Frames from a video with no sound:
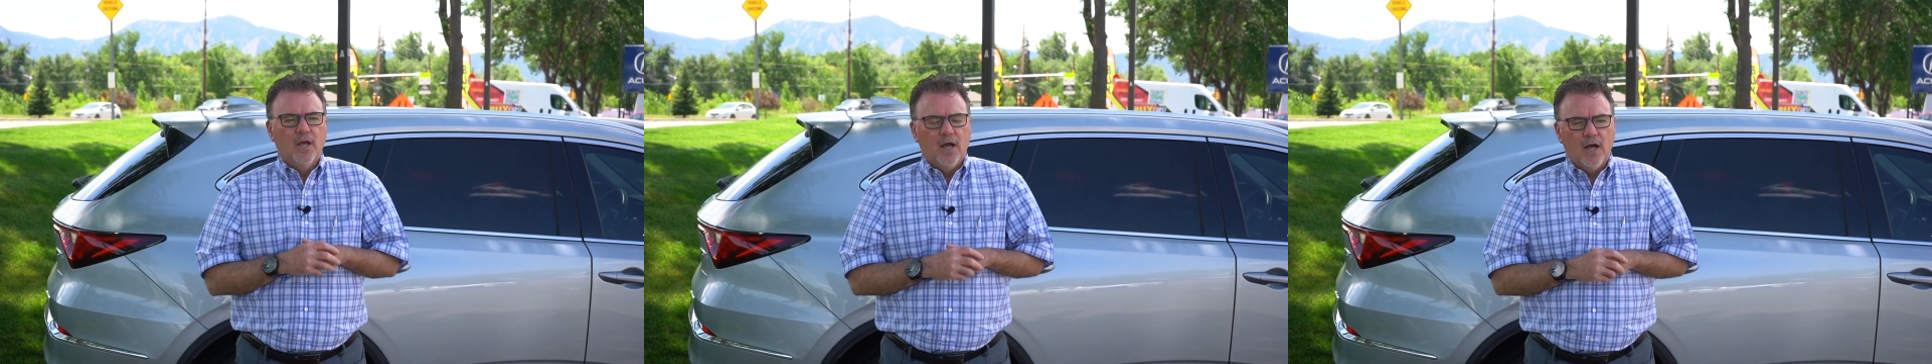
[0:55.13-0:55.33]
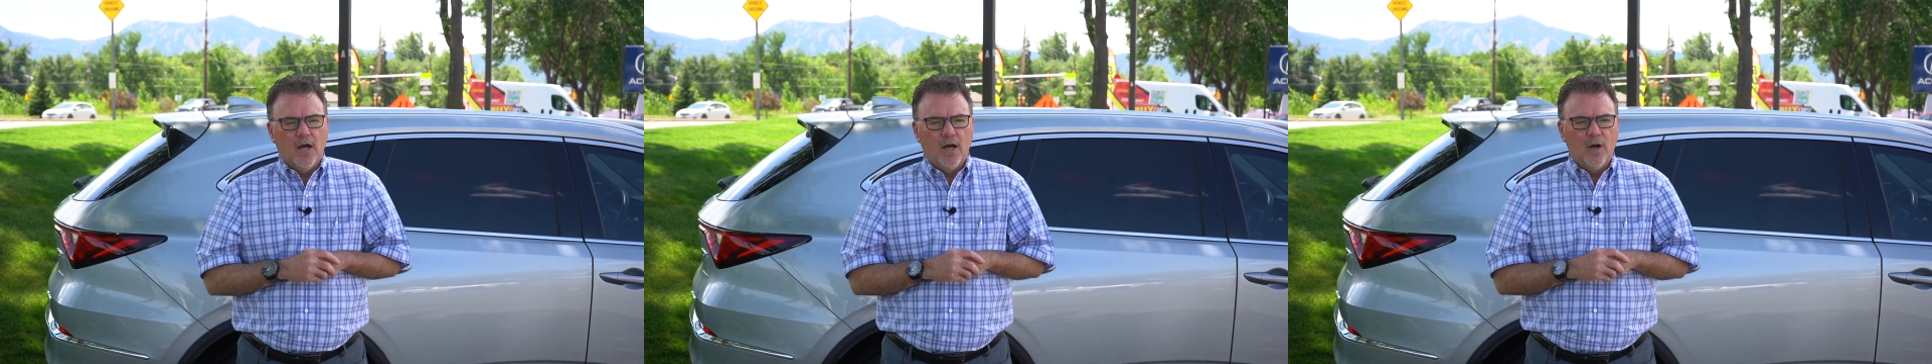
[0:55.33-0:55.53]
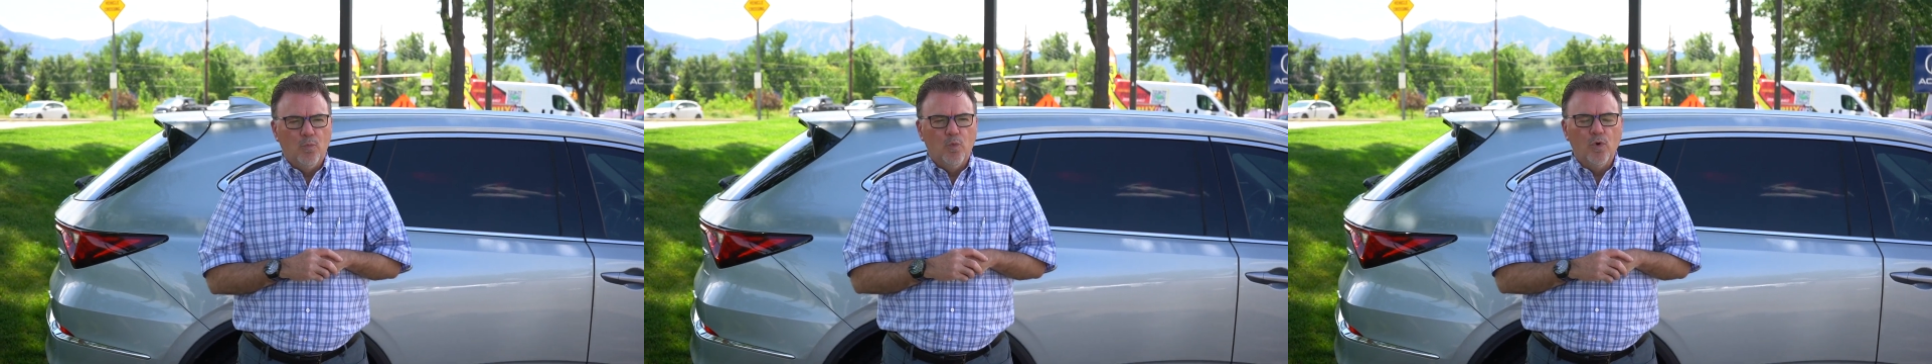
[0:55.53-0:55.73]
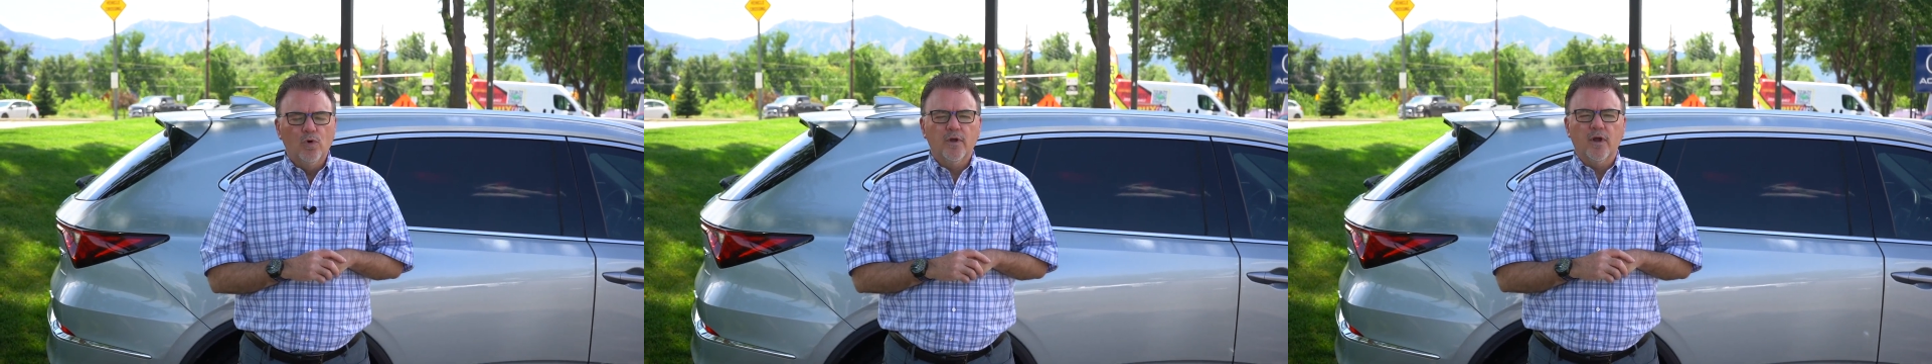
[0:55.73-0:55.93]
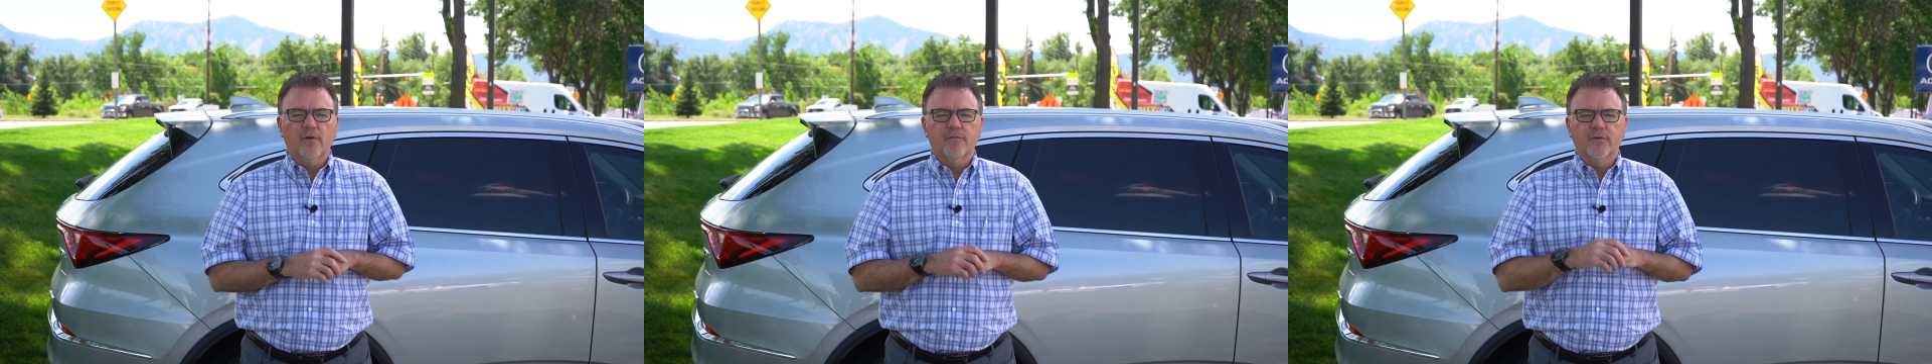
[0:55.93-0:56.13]
We'll
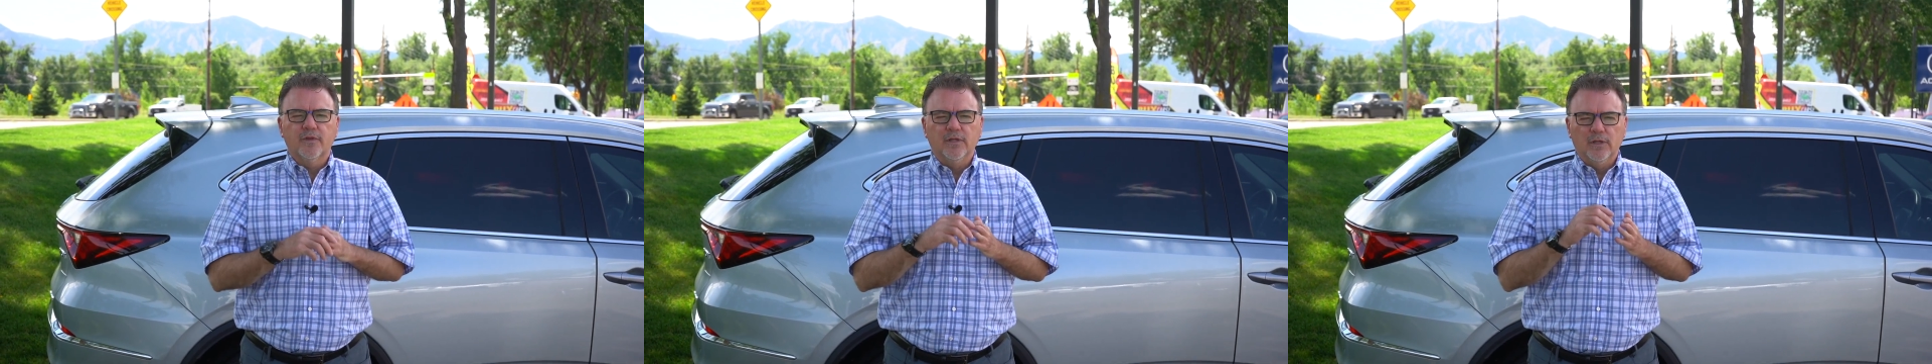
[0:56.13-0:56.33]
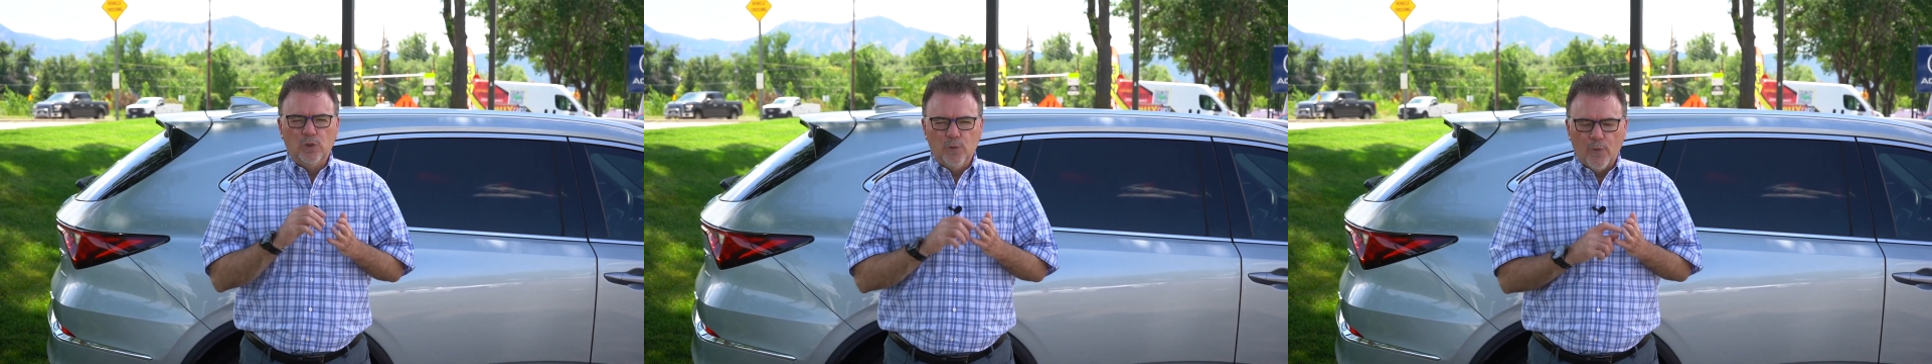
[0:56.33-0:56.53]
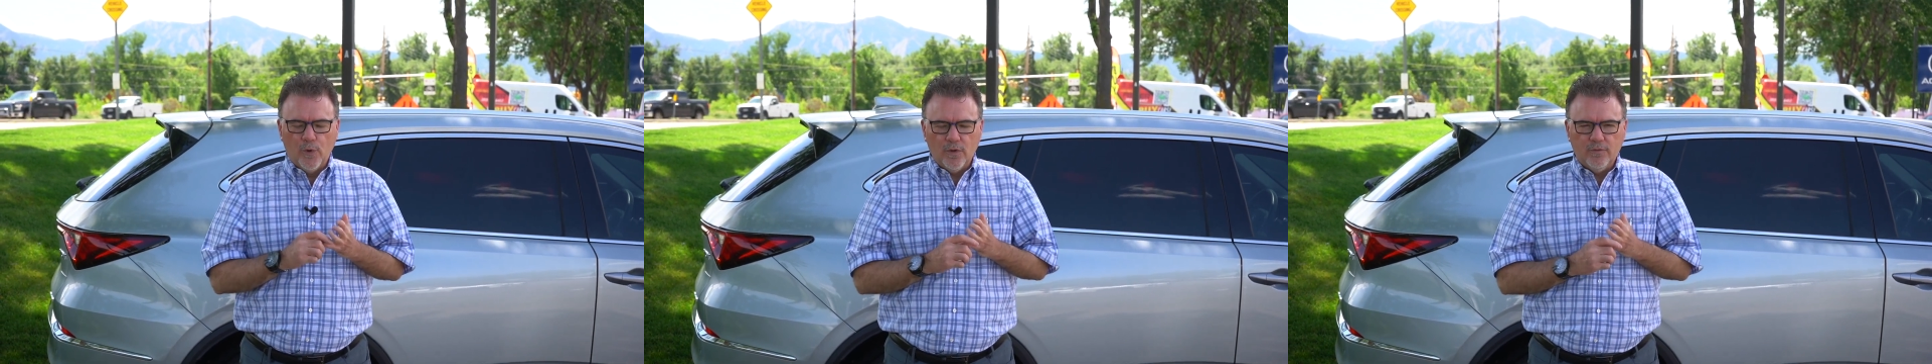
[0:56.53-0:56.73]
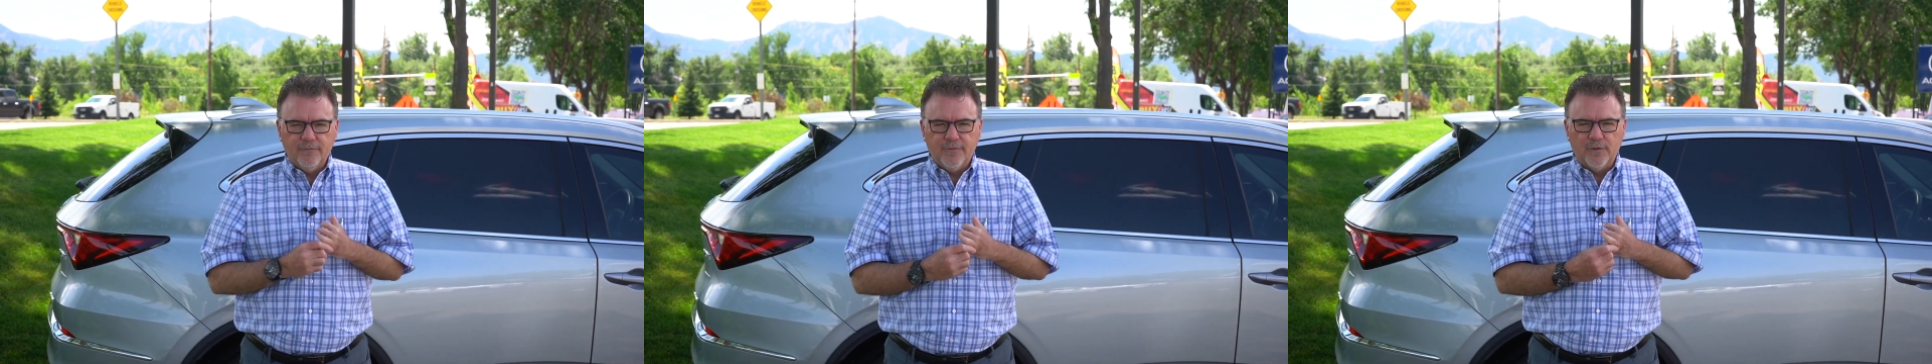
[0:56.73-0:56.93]
cover the lube oil and